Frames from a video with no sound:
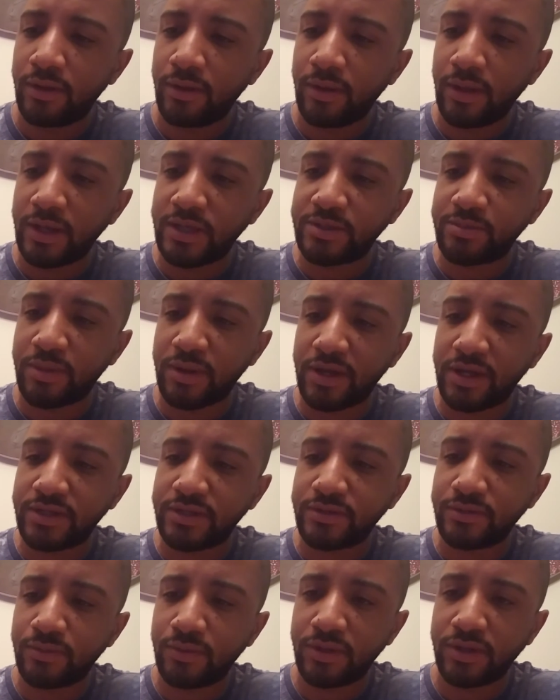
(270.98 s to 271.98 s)

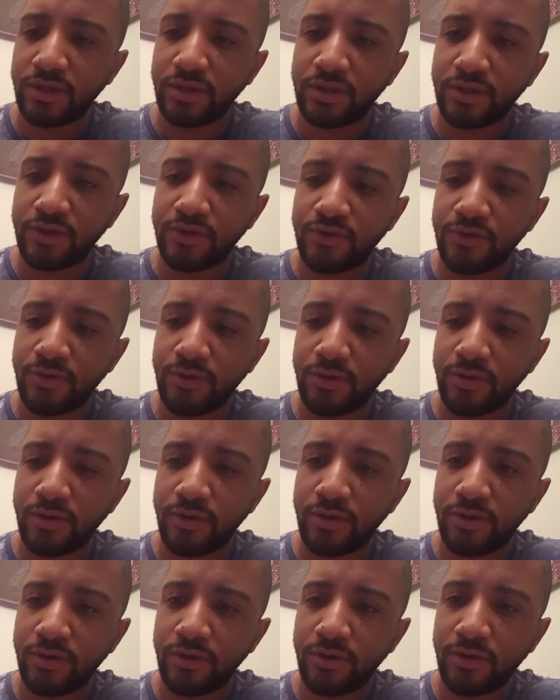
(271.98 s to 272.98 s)
Xbox One
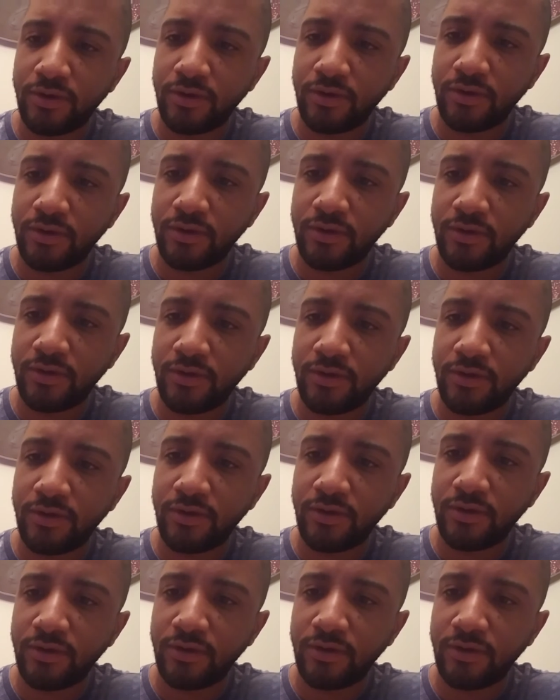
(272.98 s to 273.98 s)
controller,
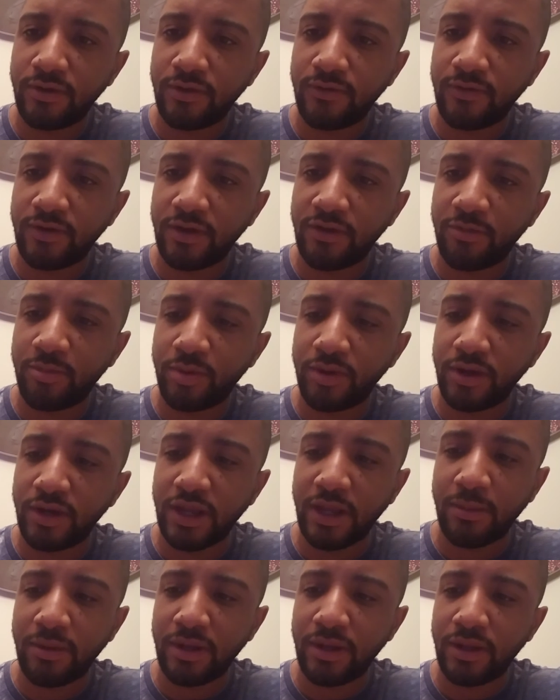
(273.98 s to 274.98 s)
if I'll just put a
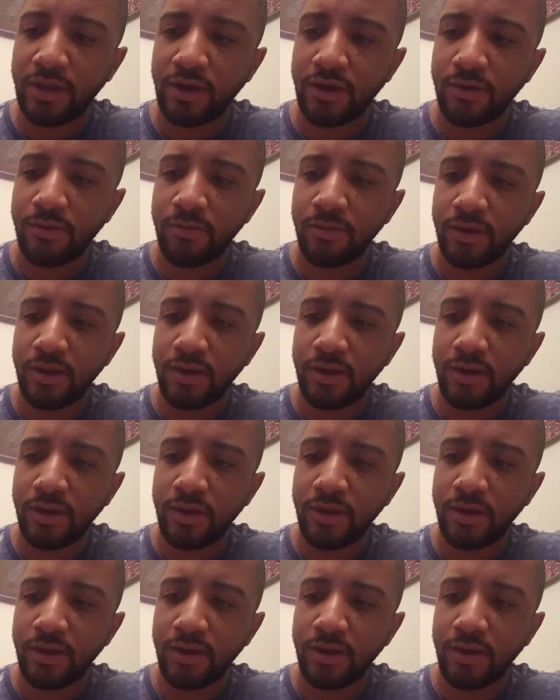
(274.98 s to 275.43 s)
name out there.